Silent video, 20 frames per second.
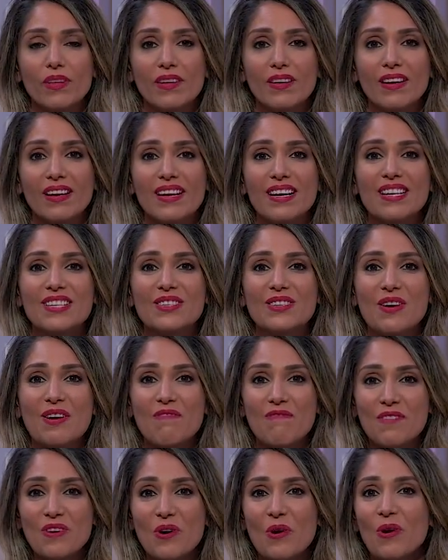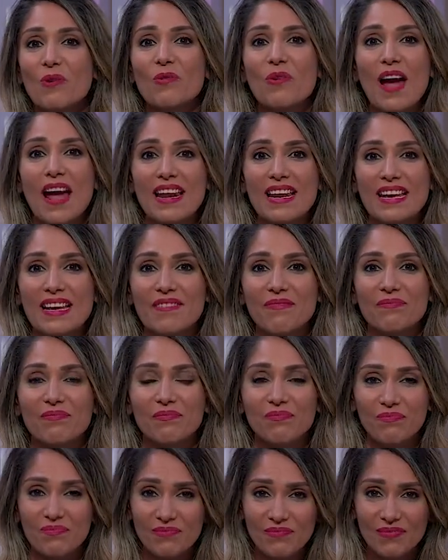So if you're ready
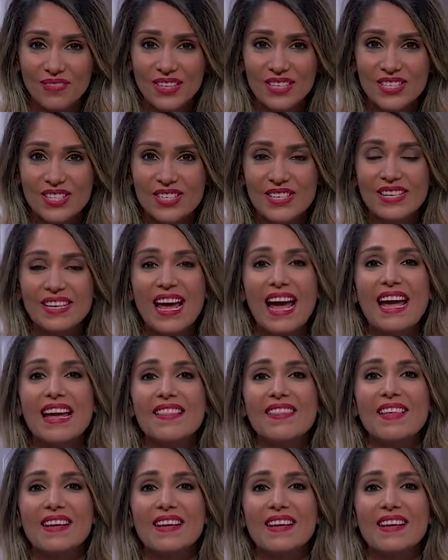today, this